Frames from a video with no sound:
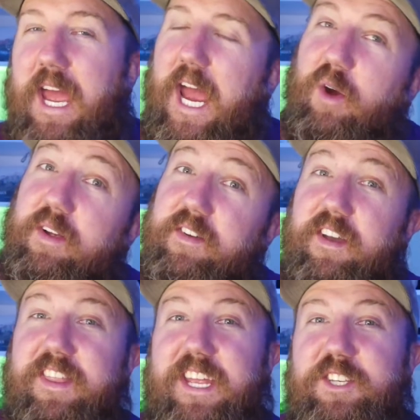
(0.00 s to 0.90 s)
However,
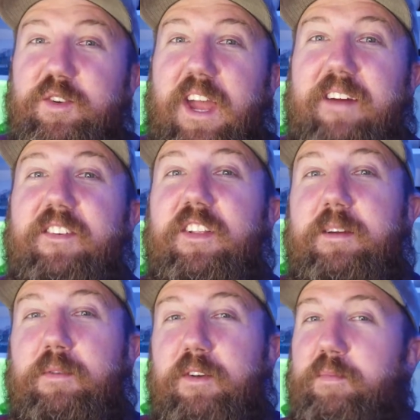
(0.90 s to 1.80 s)
they do have early
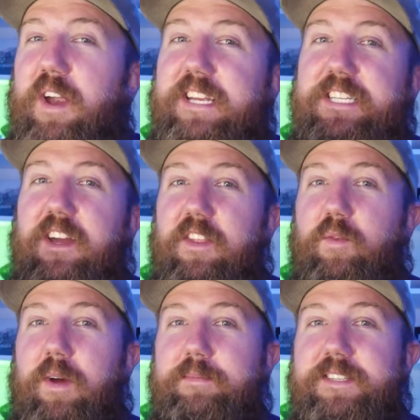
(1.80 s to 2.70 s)
bird pricing on their
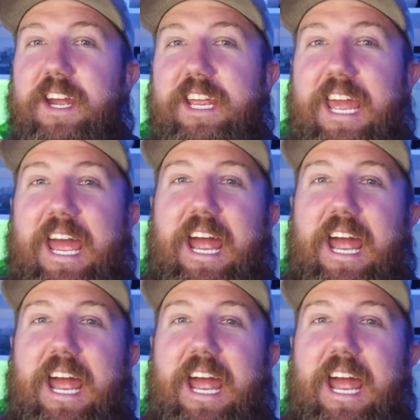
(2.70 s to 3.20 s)
website,